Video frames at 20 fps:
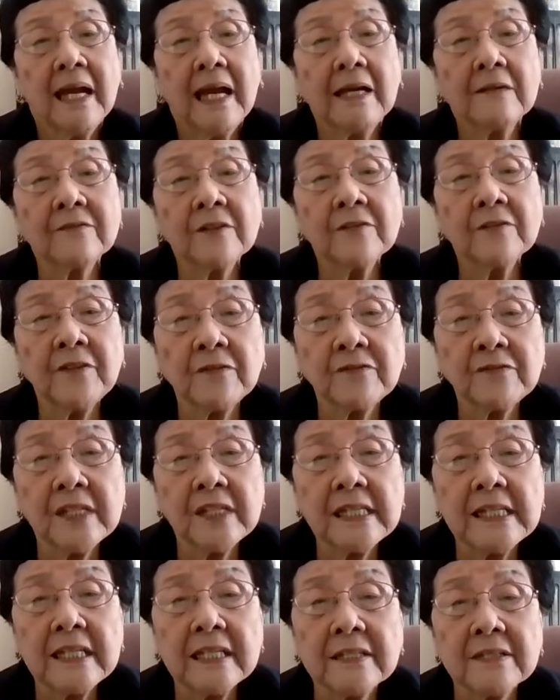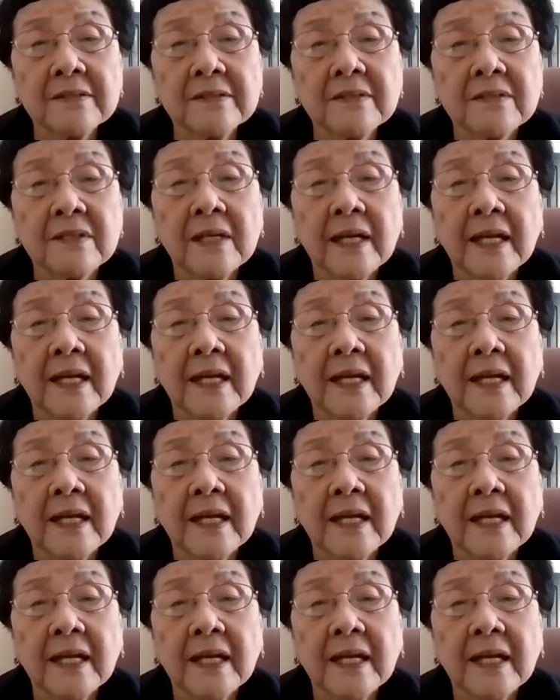After 15 years,